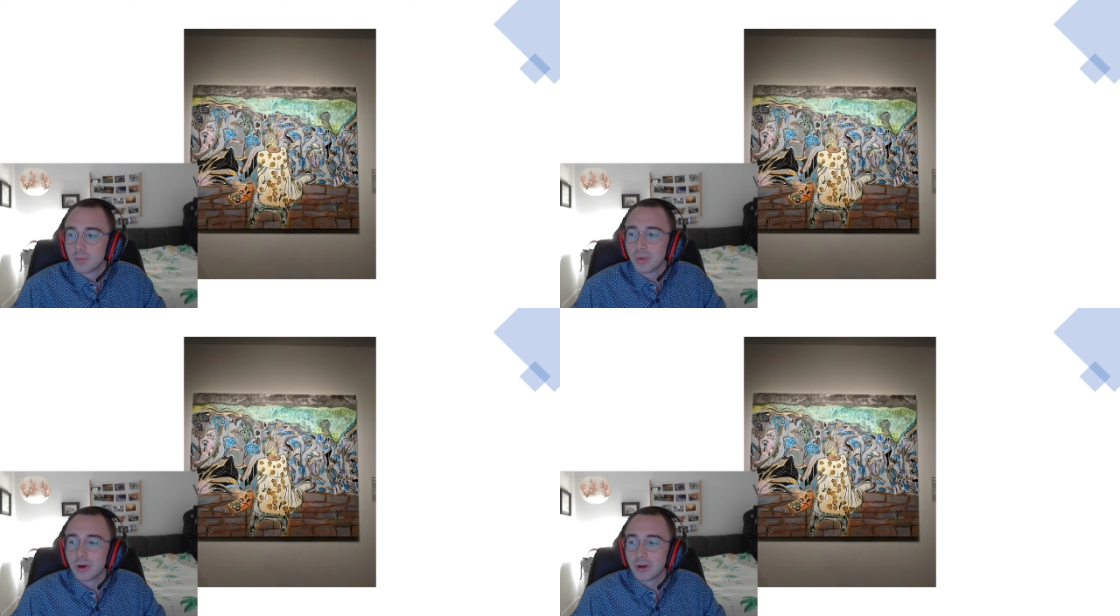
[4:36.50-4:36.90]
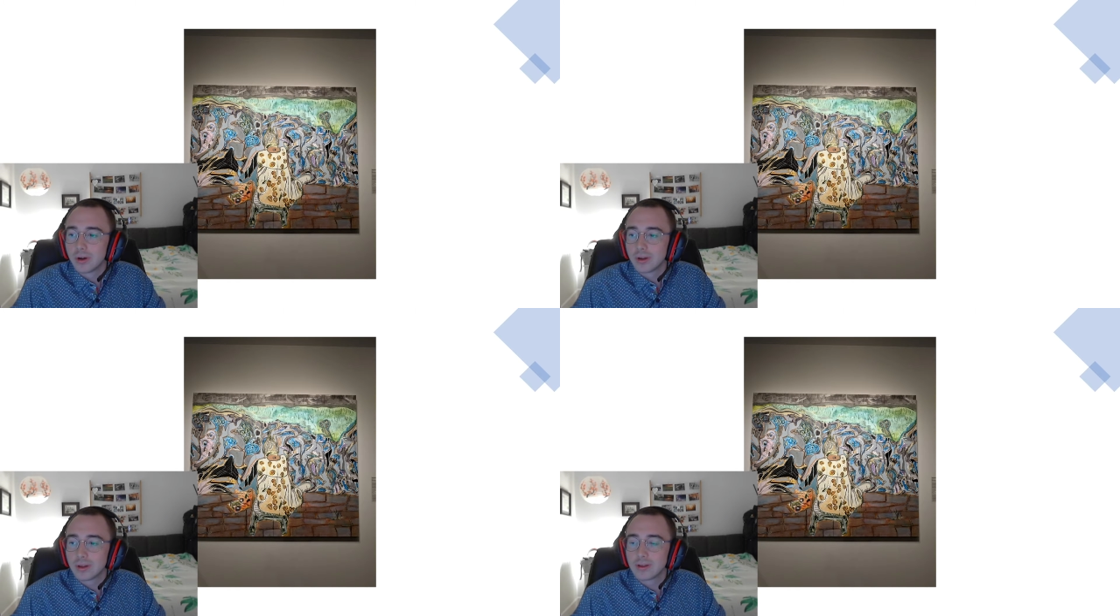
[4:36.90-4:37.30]

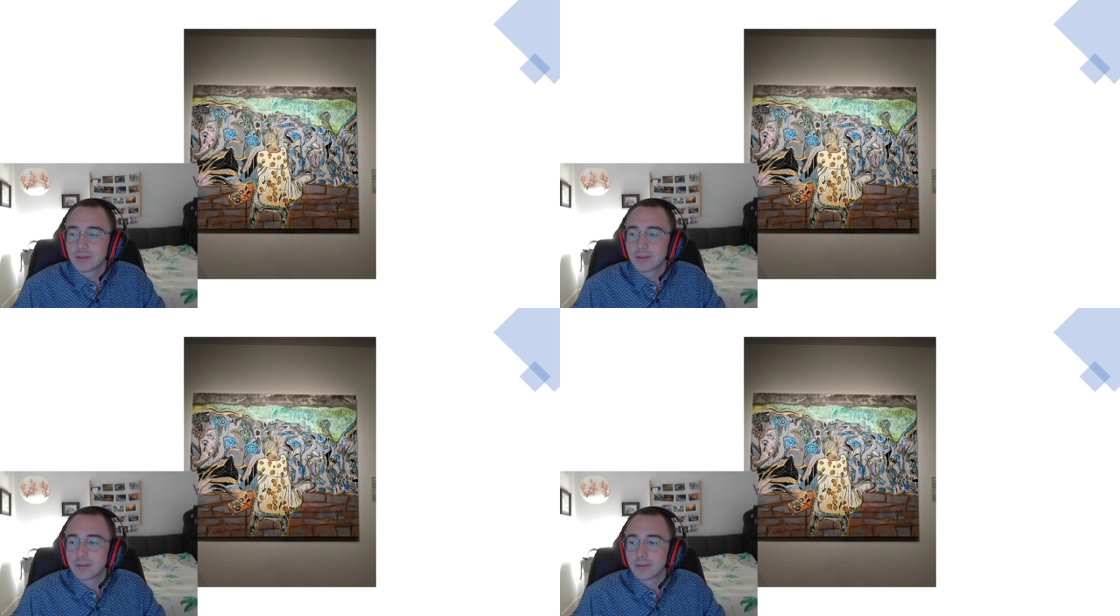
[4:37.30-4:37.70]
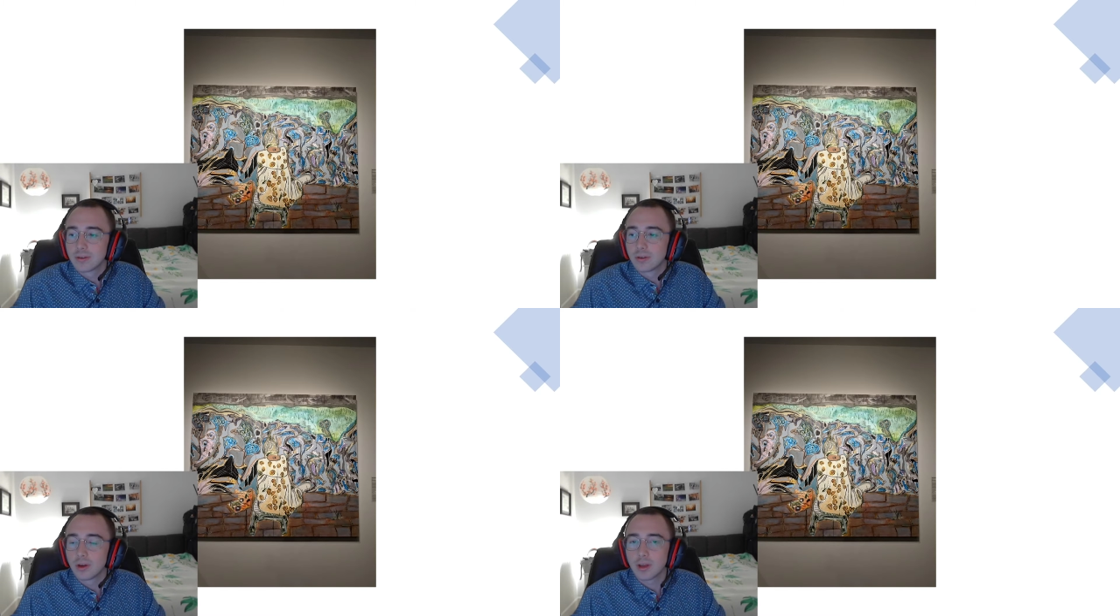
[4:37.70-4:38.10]
But it's
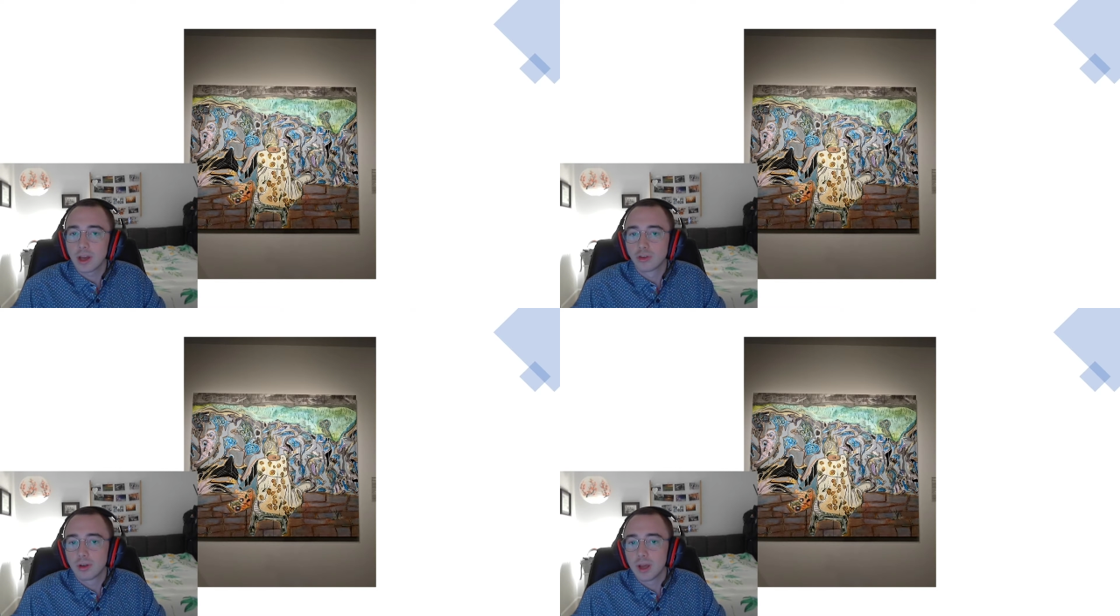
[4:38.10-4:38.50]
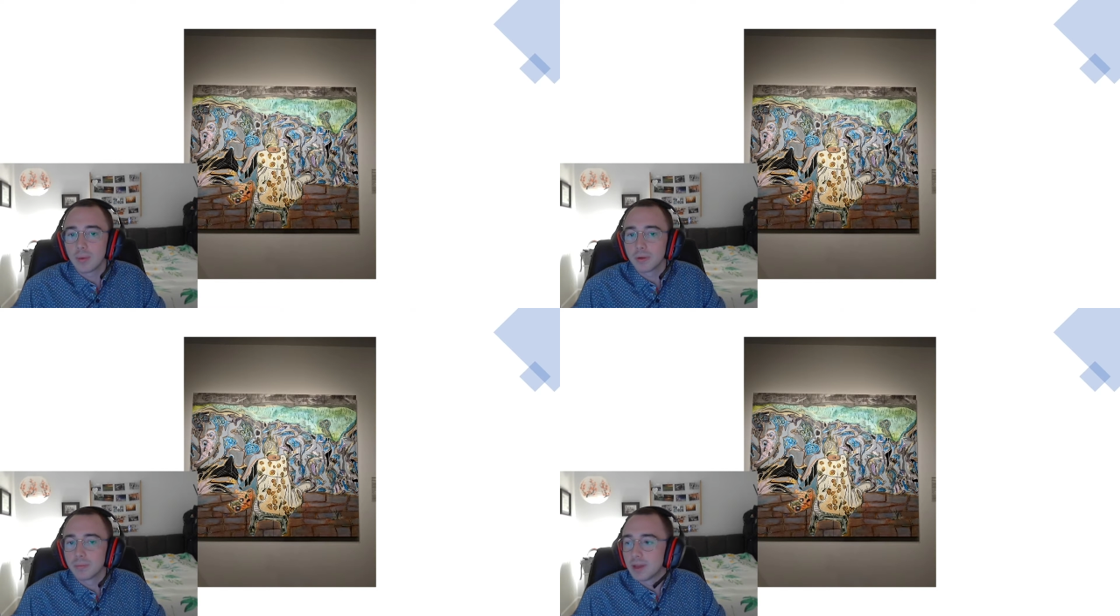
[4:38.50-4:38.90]
not actually
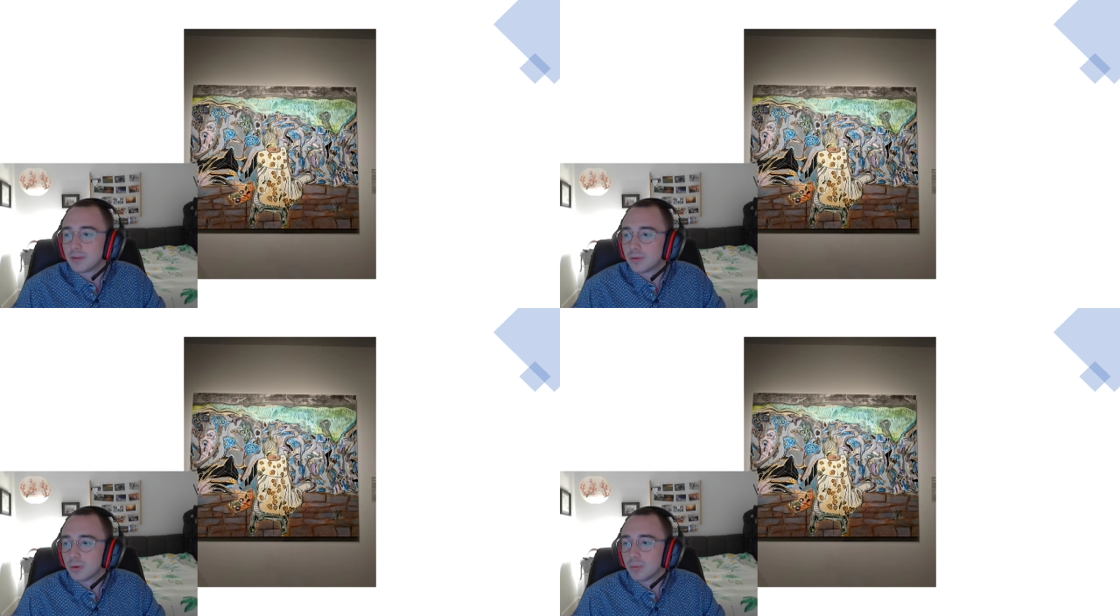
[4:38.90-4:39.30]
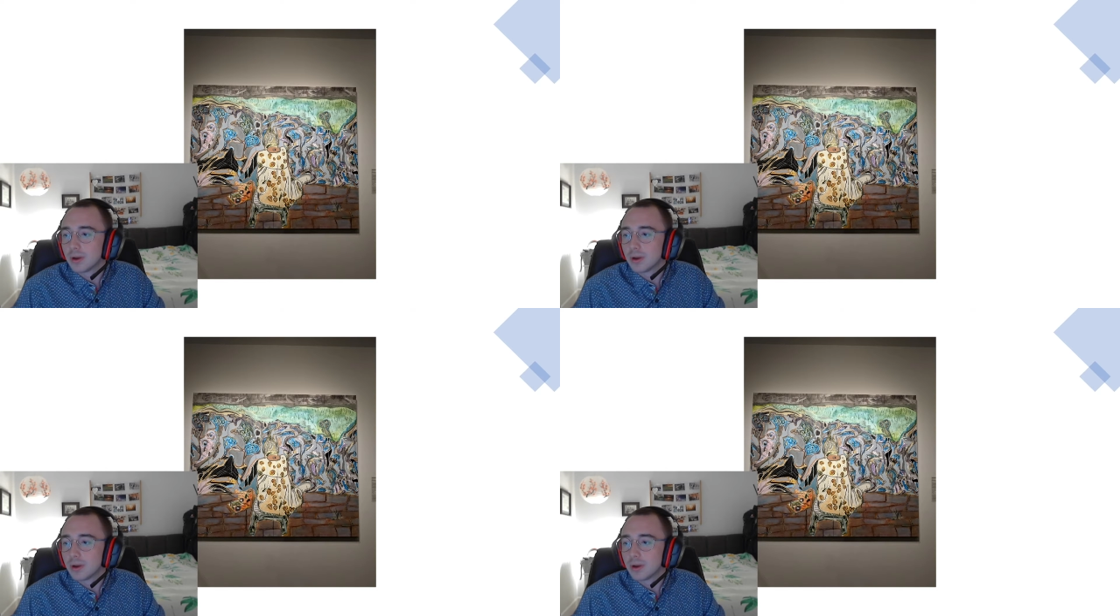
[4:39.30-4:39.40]
about Mathieu,